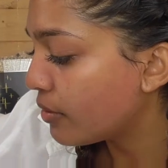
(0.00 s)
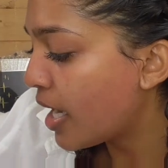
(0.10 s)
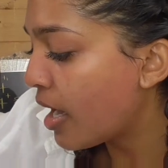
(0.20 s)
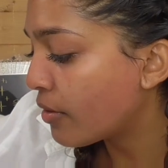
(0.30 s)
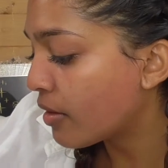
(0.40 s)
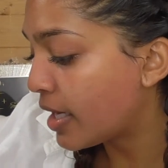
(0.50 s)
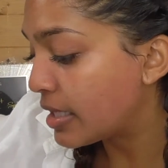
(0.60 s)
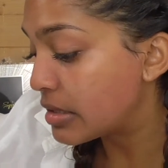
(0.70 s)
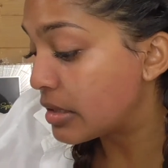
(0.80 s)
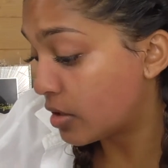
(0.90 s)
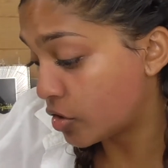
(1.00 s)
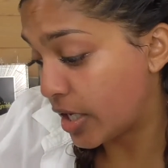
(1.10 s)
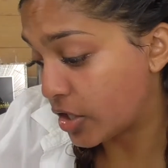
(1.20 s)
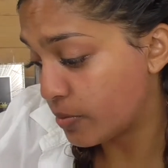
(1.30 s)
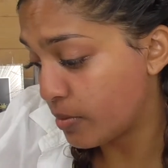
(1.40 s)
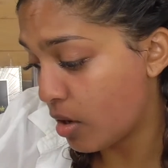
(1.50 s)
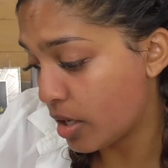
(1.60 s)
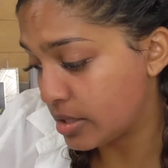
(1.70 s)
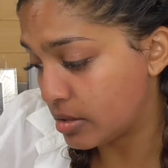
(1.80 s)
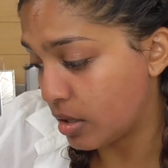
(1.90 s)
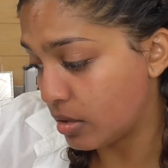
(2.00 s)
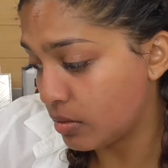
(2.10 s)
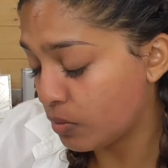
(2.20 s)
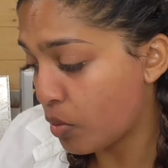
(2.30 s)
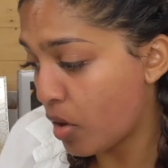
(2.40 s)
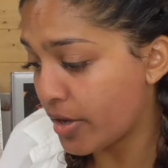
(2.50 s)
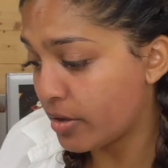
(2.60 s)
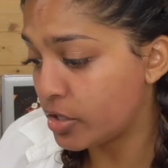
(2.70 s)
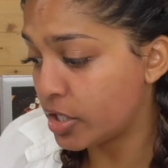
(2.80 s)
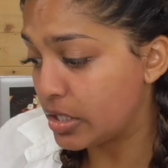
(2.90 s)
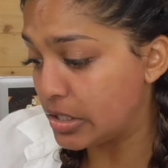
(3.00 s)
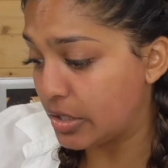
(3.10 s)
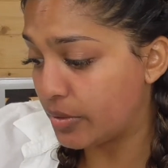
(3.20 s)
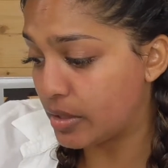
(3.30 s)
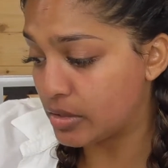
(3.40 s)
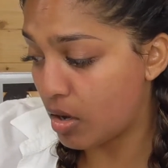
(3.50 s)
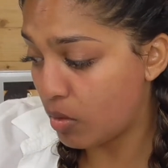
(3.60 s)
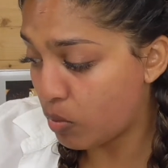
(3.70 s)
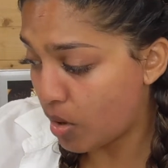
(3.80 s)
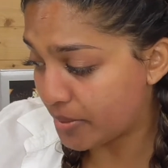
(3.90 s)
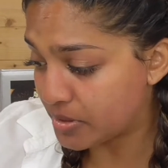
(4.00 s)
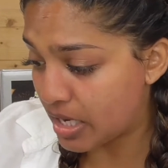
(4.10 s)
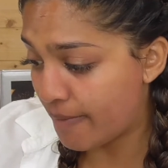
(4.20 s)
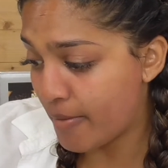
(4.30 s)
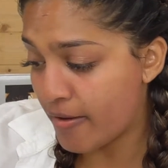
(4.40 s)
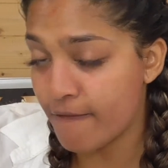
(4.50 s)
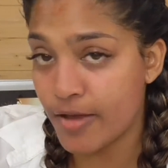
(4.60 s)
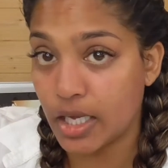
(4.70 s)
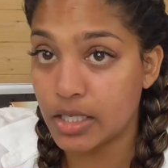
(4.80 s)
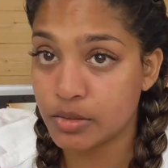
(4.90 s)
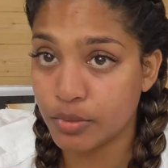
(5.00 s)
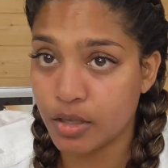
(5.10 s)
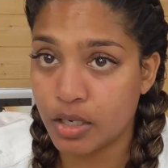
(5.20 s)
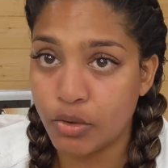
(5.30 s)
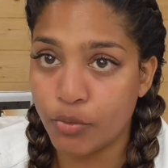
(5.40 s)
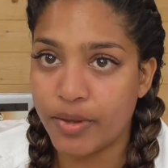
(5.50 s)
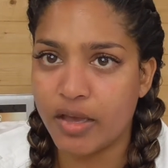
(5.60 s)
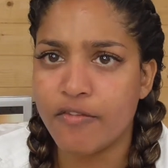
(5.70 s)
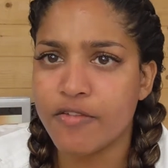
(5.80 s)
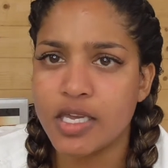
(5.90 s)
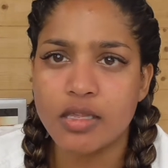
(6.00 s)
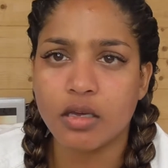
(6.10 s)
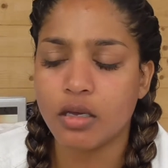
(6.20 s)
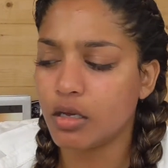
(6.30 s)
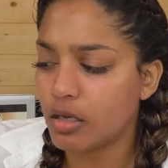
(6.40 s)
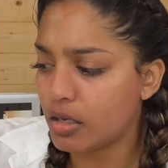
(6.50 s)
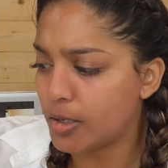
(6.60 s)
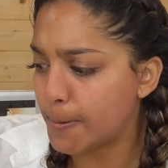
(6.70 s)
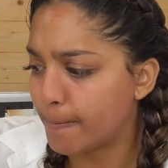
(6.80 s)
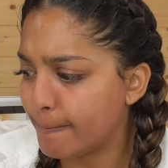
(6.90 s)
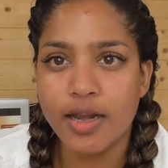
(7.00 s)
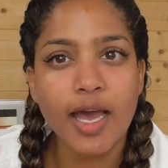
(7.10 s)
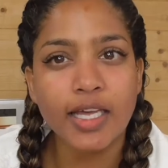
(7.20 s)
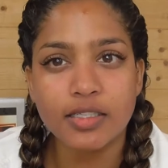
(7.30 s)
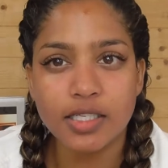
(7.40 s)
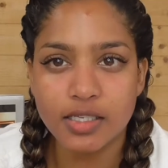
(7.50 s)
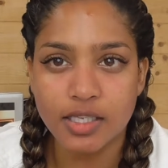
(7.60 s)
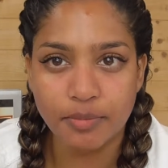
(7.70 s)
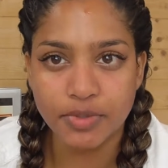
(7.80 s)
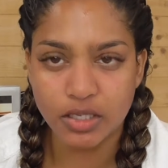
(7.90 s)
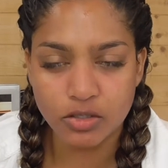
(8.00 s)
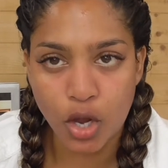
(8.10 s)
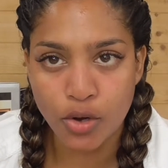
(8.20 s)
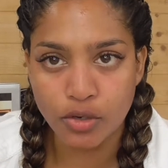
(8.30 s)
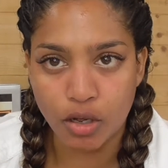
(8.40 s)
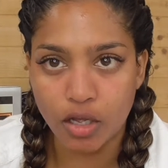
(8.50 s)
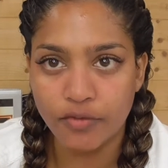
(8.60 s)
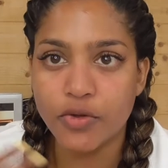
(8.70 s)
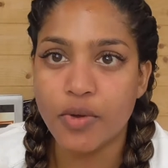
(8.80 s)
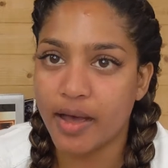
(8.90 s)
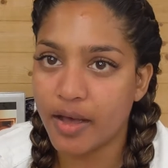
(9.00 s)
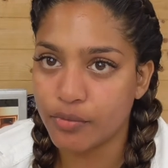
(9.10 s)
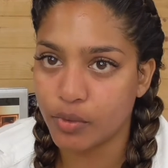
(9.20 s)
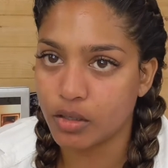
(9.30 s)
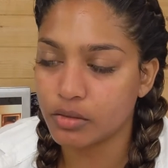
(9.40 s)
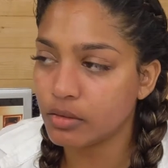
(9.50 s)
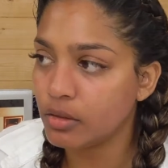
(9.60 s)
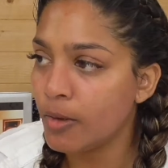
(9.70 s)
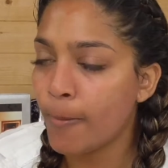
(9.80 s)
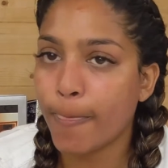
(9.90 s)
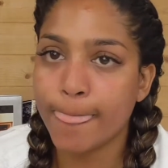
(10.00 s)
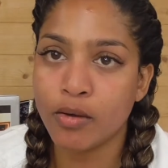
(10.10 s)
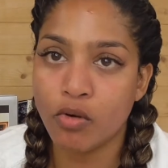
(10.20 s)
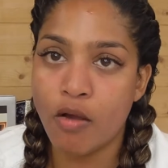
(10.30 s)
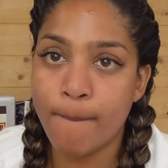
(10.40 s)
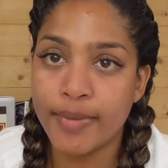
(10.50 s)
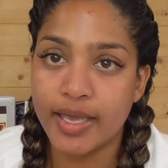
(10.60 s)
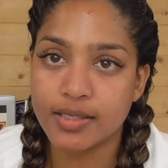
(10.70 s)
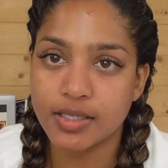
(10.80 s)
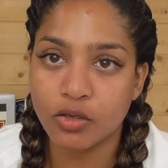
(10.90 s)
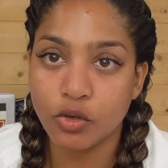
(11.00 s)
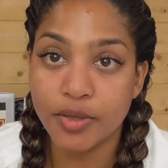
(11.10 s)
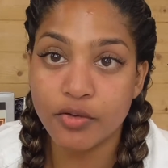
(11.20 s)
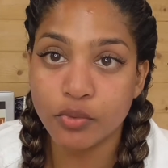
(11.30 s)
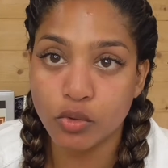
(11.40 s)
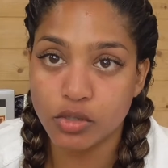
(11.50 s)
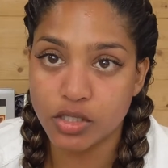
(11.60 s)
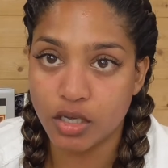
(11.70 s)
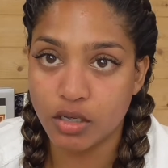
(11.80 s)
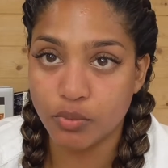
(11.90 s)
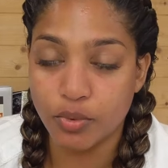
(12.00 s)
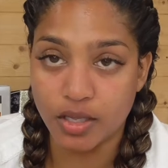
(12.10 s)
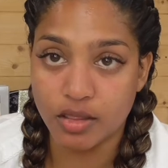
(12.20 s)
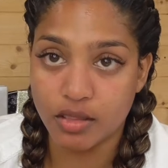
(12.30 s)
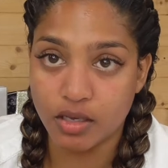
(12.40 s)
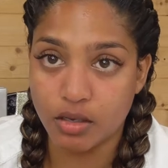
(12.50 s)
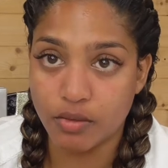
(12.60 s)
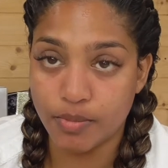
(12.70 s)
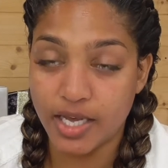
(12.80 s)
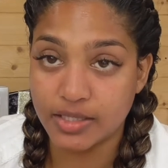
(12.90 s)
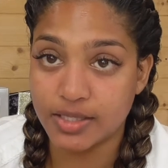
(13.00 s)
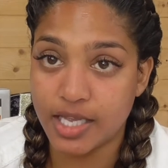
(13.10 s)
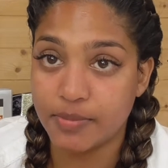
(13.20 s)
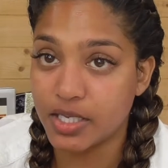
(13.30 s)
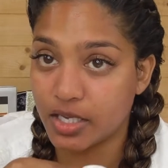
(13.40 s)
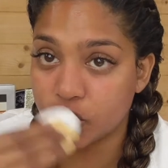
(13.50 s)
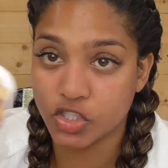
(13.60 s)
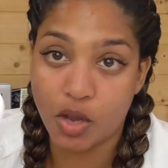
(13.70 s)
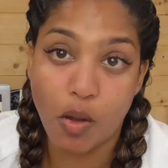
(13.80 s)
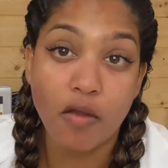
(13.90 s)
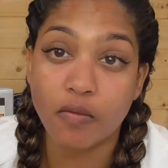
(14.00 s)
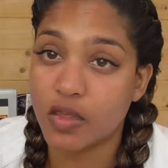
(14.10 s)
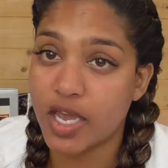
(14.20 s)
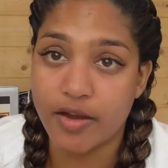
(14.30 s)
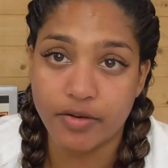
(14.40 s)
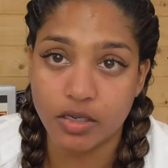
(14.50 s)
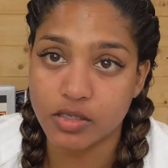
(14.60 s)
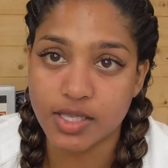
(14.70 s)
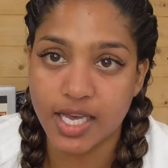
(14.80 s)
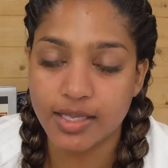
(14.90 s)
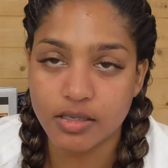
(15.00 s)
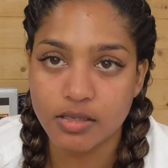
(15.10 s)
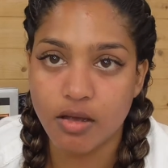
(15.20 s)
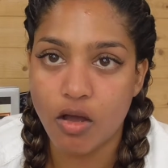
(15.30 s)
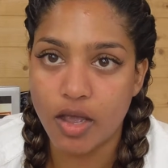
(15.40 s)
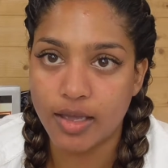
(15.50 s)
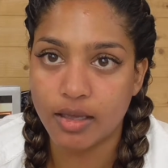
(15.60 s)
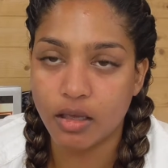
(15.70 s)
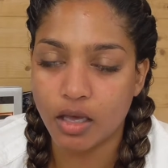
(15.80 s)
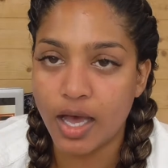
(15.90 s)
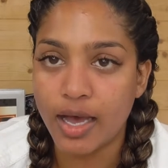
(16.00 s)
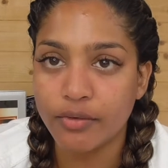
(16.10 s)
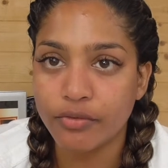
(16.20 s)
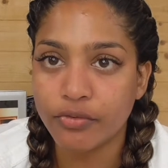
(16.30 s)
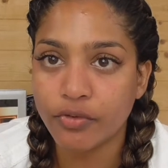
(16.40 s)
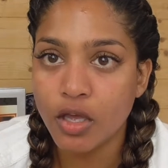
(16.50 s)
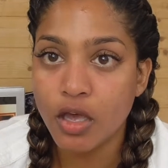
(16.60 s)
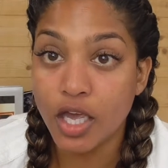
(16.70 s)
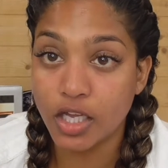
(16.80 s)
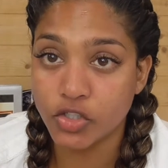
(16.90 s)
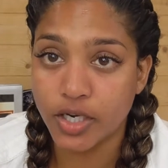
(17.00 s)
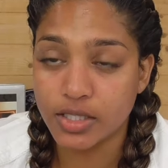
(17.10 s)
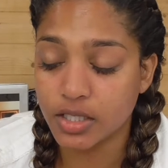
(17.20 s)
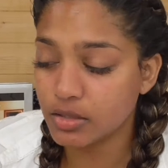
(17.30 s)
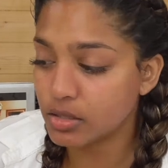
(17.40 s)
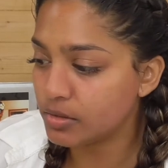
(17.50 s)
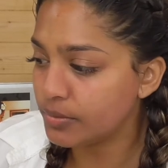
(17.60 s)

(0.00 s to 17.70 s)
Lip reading: So now that extraction part is done, what I usually do is I'll wipe down my face with a little bit of either an antiseptic toner if you have one, or I'll mix a little bit of water with antiseptic and just go over the areas that I have extracted.